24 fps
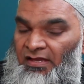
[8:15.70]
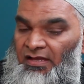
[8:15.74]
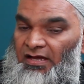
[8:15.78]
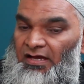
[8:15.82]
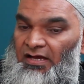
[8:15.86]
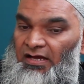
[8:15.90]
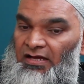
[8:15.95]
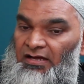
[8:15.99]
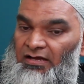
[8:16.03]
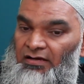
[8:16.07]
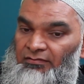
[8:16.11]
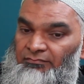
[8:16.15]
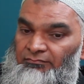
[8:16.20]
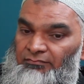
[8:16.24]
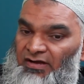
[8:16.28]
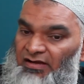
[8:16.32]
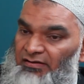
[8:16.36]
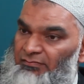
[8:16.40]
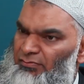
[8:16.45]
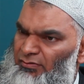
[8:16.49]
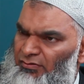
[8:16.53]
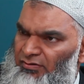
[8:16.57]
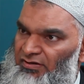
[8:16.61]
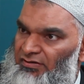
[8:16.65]

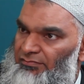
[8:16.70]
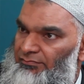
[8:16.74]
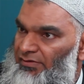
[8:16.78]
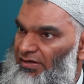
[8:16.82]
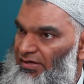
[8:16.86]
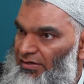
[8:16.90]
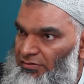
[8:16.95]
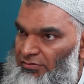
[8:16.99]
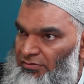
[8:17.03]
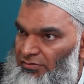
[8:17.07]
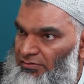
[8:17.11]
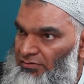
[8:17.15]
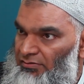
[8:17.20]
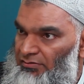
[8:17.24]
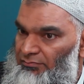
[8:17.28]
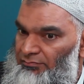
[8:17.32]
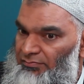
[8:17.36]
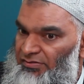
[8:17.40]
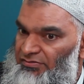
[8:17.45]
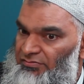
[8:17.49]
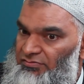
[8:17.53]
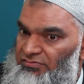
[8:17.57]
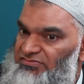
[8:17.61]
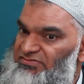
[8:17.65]
my boy, my girl,
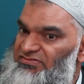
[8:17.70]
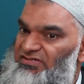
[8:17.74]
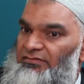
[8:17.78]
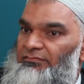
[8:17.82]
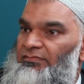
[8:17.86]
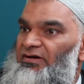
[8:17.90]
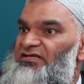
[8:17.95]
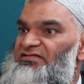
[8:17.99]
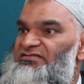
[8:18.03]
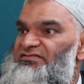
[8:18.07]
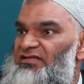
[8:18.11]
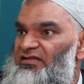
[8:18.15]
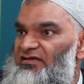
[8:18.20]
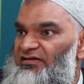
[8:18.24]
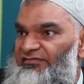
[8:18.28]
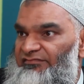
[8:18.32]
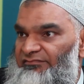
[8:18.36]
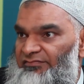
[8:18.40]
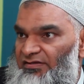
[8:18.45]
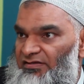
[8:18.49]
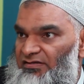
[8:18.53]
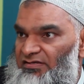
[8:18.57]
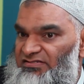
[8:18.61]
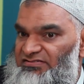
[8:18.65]
but don't say my
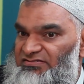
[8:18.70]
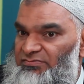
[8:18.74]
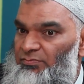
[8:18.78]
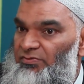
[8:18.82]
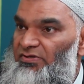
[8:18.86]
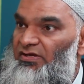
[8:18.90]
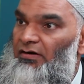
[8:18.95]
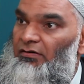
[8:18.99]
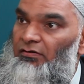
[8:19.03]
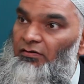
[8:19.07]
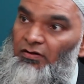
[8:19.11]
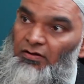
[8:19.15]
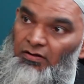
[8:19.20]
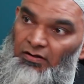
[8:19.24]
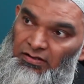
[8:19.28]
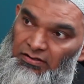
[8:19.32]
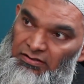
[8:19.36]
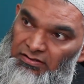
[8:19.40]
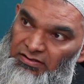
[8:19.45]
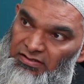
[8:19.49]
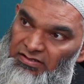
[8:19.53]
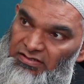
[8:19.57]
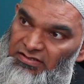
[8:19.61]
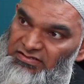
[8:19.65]
slave, because we are
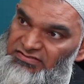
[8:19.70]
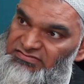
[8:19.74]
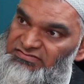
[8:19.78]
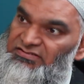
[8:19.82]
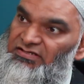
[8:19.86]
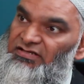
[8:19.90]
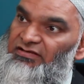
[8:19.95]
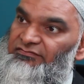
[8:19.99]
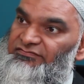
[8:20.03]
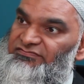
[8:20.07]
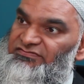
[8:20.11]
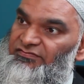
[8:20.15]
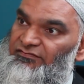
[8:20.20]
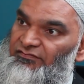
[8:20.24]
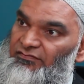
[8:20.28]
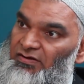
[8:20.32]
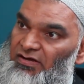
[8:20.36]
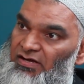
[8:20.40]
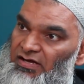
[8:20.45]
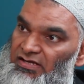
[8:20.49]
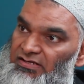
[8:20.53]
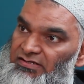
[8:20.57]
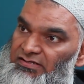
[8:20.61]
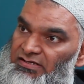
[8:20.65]
all slaves of
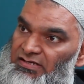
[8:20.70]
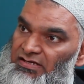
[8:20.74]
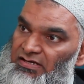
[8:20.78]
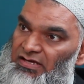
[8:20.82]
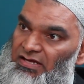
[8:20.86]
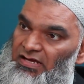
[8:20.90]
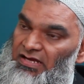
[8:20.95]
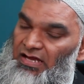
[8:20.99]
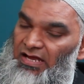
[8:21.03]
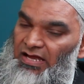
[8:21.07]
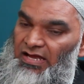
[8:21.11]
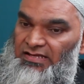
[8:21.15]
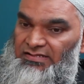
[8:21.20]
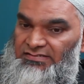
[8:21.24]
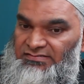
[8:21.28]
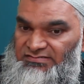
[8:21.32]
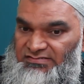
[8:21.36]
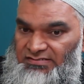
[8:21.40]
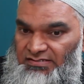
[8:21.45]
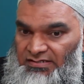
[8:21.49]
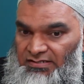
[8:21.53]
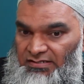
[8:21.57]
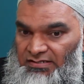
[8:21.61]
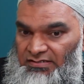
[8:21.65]
God. Hmm.
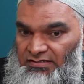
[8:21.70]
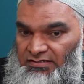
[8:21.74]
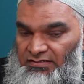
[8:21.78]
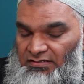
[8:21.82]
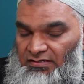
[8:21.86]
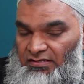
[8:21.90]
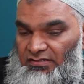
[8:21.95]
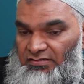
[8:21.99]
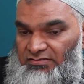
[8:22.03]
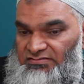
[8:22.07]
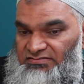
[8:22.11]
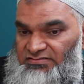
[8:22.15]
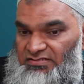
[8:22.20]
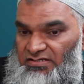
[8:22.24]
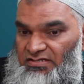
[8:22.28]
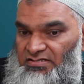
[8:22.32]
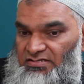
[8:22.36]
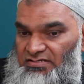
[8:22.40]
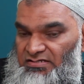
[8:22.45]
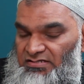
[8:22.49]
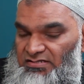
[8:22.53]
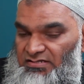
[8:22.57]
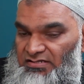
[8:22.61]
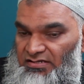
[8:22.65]
And in another
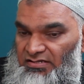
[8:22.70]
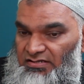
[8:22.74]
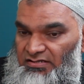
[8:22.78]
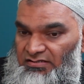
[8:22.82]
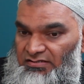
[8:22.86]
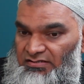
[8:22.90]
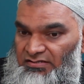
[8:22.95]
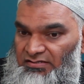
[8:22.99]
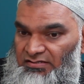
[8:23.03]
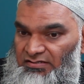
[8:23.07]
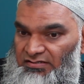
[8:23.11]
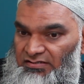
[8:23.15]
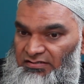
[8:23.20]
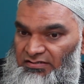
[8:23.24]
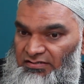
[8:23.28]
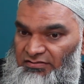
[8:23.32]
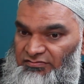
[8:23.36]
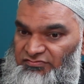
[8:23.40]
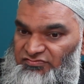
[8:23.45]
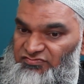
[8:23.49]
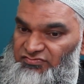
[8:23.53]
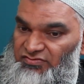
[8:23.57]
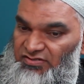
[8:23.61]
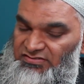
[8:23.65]
saying, he
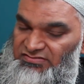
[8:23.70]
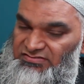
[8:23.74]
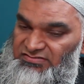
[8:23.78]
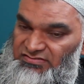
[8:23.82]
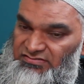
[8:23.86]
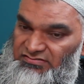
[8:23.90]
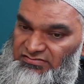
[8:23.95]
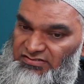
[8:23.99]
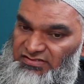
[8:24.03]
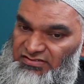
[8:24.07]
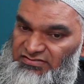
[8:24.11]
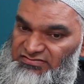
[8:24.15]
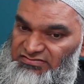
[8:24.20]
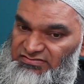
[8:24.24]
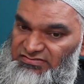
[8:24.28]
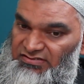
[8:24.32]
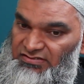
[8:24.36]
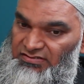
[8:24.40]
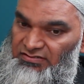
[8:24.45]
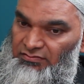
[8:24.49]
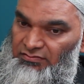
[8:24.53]
instructed that